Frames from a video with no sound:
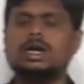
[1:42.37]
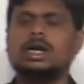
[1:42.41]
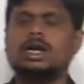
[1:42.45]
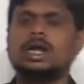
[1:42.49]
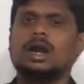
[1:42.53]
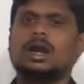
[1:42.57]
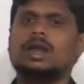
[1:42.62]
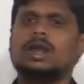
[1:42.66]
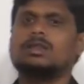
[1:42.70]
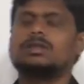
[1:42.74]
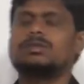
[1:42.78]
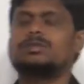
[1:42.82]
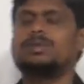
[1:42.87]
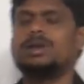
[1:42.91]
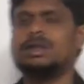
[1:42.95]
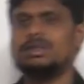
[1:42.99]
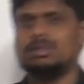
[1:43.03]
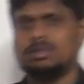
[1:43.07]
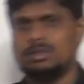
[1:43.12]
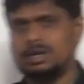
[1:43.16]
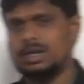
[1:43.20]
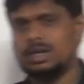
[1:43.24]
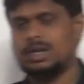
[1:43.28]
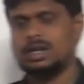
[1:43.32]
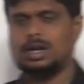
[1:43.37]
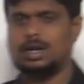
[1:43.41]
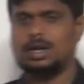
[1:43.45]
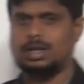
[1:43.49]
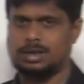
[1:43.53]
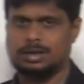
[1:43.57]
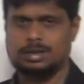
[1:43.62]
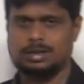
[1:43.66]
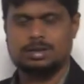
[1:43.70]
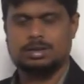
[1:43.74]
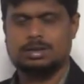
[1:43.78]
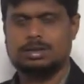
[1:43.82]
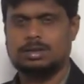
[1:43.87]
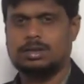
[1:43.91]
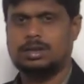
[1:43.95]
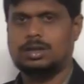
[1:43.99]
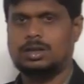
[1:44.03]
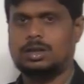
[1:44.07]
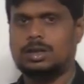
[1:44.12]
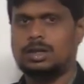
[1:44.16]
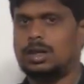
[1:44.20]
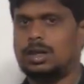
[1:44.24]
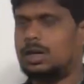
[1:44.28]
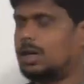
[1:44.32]
header length plus data length.
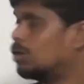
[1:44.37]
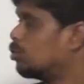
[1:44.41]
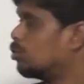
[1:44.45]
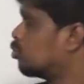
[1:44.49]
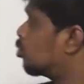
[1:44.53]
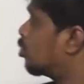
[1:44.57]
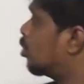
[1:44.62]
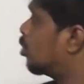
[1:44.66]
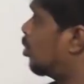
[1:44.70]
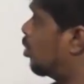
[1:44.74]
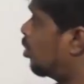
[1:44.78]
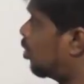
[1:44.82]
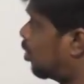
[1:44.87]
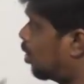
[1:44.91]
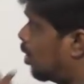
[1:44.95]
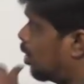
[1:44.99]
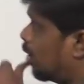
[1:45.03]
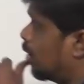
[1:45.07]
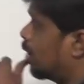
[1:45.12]
So